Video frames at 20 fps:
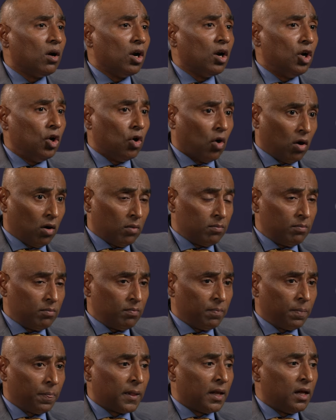norm.
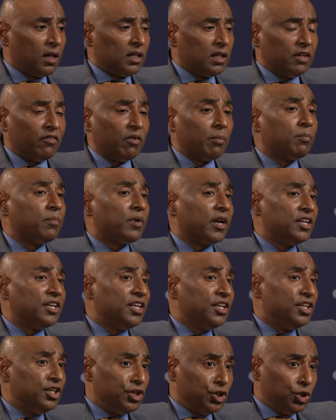They were
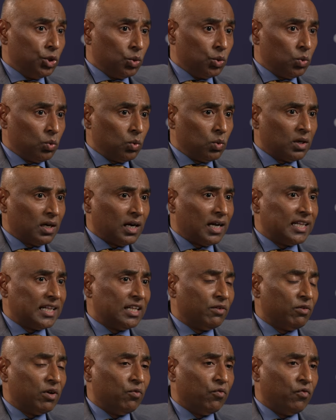pretty new and
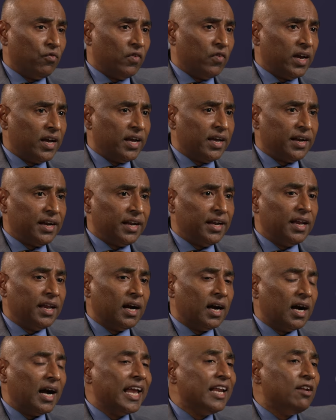they were very
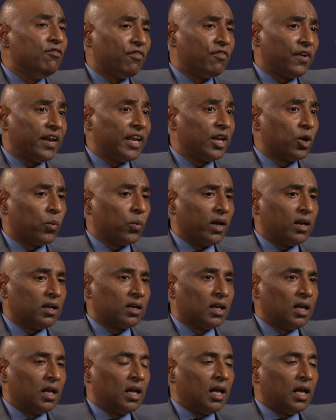infrequent.
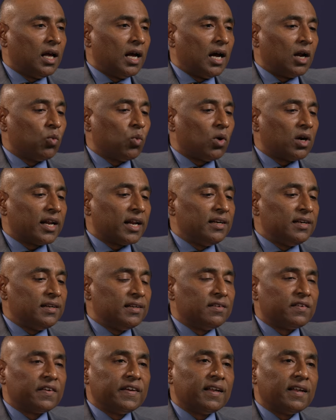And what I
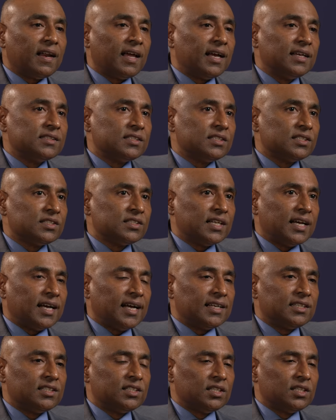did realize is
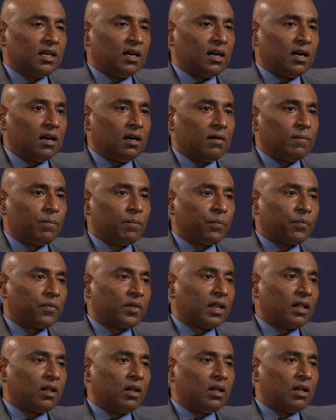that
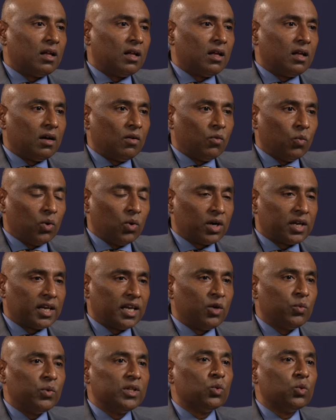
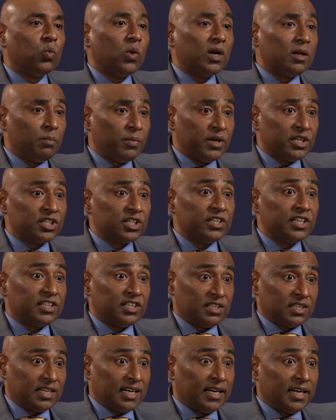working with one patient at a
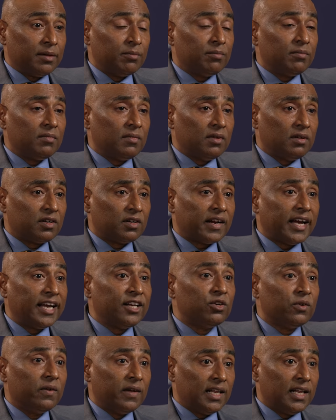time,
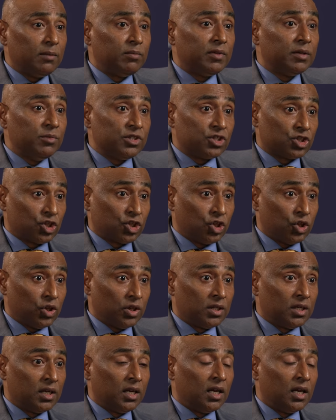trying to help them is good.